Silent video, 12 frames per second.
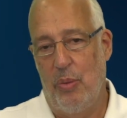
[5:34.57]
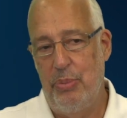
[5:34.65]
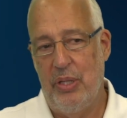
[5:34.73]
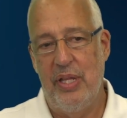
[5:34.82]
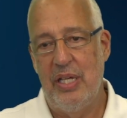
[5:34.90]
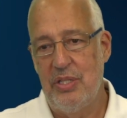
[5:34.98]

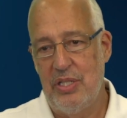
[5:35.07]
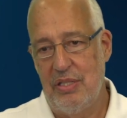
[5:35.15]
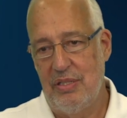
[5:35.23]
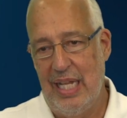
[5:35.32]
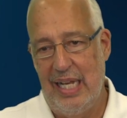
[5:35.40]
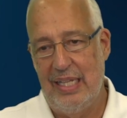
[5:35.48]
buildings
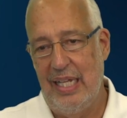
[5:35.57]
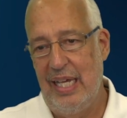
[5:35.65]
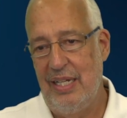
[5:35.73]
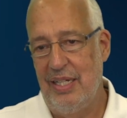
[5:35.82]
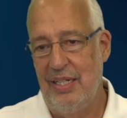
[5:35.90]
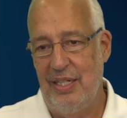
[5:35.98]
in
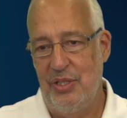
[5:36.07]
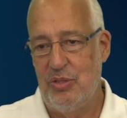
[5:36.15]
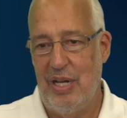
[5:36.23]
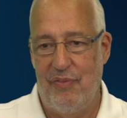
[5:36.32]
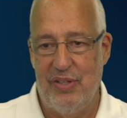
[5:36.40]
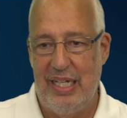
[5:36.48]
Atlanta and
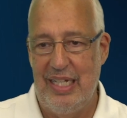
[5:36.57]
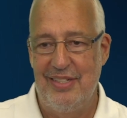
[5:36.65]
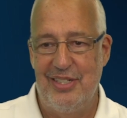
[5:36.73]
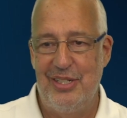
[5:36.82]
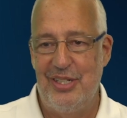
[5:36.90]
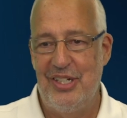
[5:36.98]
trafficking's
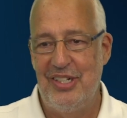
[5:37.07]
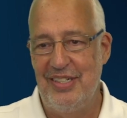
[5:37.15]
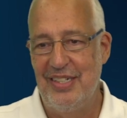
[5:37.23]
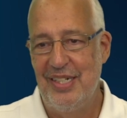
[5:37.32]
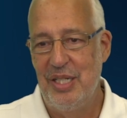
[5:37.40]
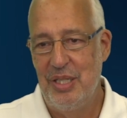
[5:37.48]
here and
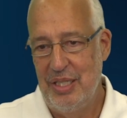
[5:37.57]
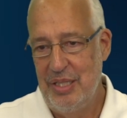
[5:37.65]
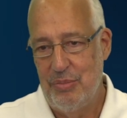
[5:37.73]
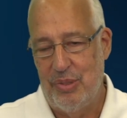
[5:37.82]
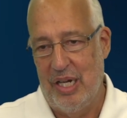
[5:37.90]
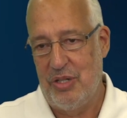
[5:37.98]

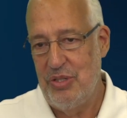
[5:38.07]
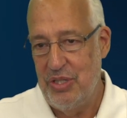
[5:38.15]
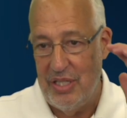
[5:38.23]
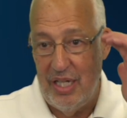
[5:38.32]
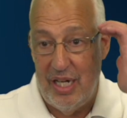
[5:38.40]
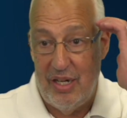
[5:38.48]
production's
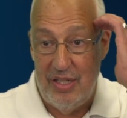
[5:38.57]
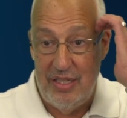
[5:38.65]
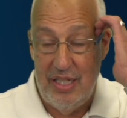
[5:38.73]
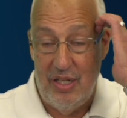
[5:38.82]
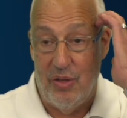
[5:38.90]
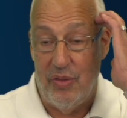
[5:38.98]
there,
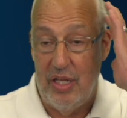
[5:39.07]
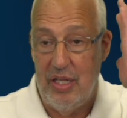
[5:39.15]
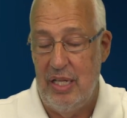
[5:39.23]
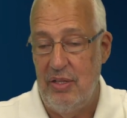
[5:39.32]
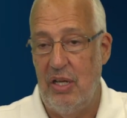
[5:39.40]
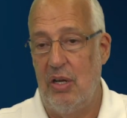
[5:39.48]

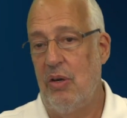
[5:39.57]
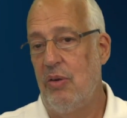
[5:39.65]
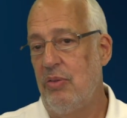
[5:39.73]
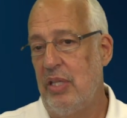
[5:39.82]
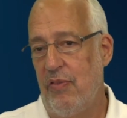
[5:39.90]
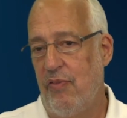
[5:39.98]
and
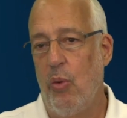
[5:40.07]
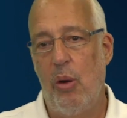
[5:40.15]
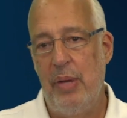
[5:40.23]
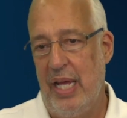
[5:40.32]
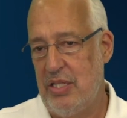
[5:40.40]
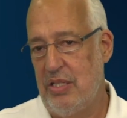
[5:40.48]
their
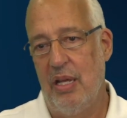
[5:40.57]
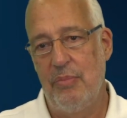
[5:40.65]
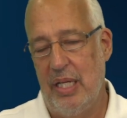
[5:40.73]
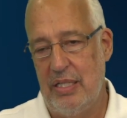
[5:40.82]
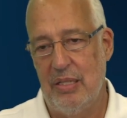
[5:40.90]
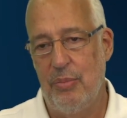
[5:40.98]
format's done
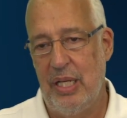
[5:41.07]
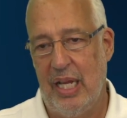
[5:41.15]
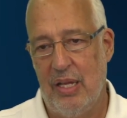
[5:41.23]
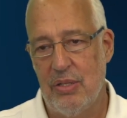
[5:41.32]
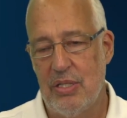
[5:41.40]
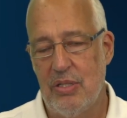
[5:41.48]
by somebody
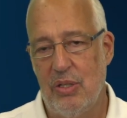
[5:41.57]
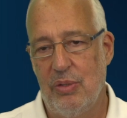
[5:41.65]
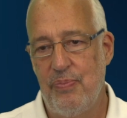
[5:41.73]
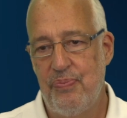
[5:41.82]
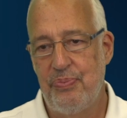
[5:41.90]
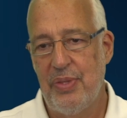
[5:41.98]
else. So
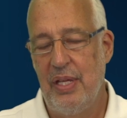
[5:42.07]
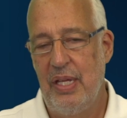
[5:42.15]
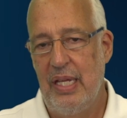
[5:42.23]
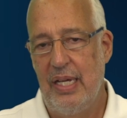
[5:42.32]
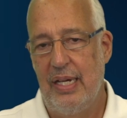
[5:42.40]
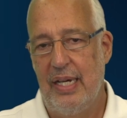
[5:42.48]

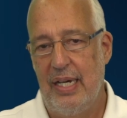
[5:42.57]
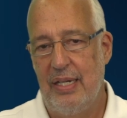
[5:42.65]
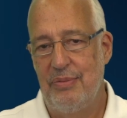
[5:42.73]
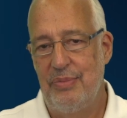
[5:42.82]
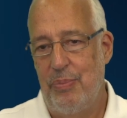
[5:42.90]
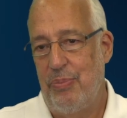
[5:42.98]

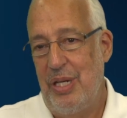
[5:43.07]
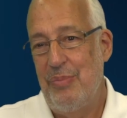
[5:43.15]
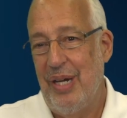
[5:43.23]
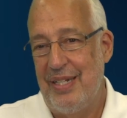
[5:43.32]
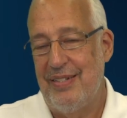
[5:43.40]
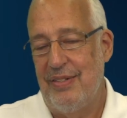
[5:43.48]
they pretty
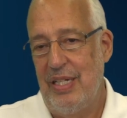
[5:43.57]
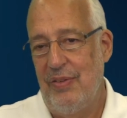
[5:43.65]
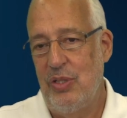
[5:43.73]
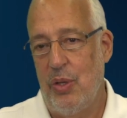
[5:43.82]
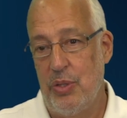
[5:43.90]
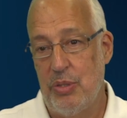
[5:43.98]
much, even
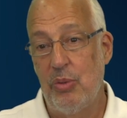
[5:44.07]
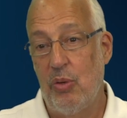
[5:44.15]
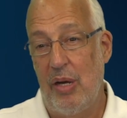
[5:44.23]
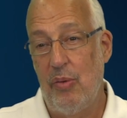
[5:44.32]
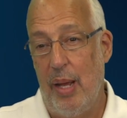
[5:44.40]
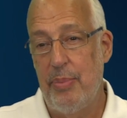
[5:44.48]
though there's some
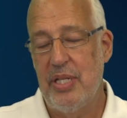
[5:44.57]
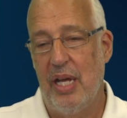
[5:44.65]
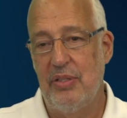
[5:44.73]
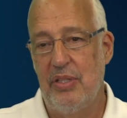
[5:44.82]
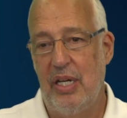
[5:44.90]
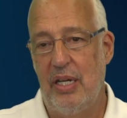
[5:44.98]
great reps
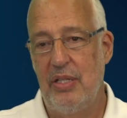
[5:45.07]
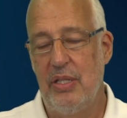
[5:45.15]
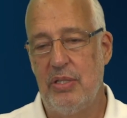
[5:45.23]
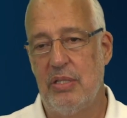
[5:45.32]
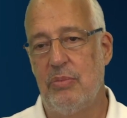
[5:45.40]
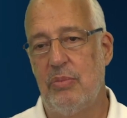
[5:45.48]
out there,
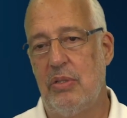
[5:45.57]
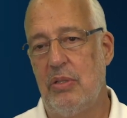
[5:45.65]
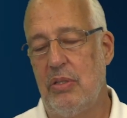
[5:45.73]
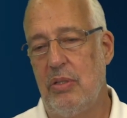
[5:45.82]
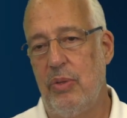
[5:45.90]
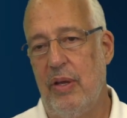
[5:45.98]
and
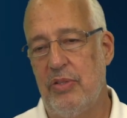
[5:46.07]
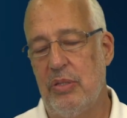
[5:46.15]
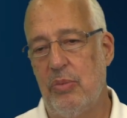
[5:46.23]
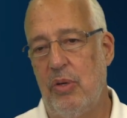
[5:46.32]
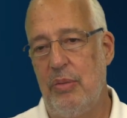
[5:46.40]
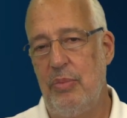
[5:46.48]
we have some
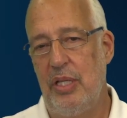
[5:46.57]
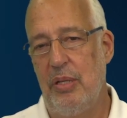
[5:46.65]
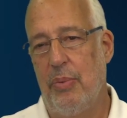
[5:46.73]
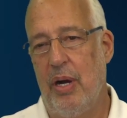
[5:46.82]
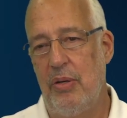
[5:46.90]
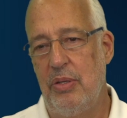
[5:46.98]
great media
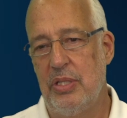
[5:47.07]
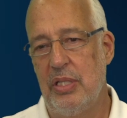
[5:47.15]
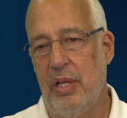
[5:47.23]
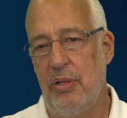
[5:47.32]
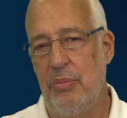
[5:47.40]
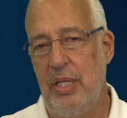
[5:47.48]
partners and
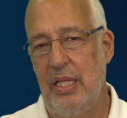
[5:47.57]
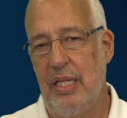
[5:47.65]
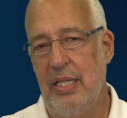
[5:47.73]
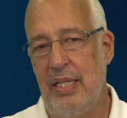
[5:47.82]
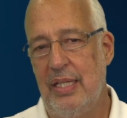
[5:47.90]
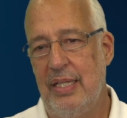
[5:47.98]
other media,
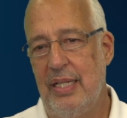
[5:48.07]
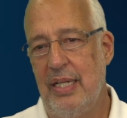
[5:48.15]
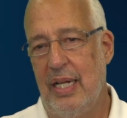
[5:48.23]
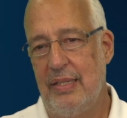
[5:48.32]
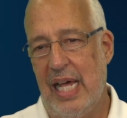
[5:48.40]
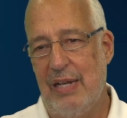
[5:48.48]

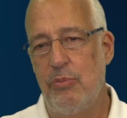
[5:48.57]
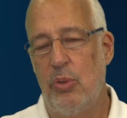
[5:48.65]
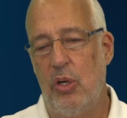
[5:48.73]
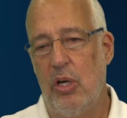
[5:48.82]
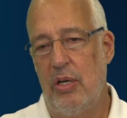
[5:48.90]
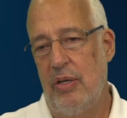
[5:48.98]
a lot of them
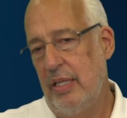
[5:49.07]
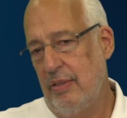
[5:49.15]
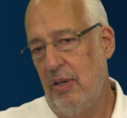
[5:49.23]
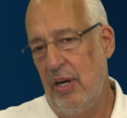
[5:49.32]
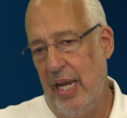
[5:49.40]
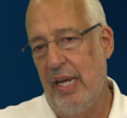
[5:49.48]

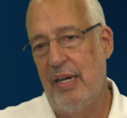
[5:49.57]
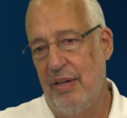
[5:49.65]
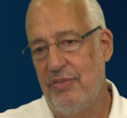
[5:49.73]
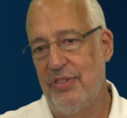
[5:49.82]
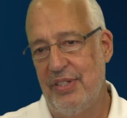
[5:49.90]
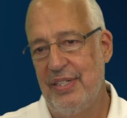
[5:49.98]
are
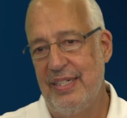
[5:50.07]
handcuffed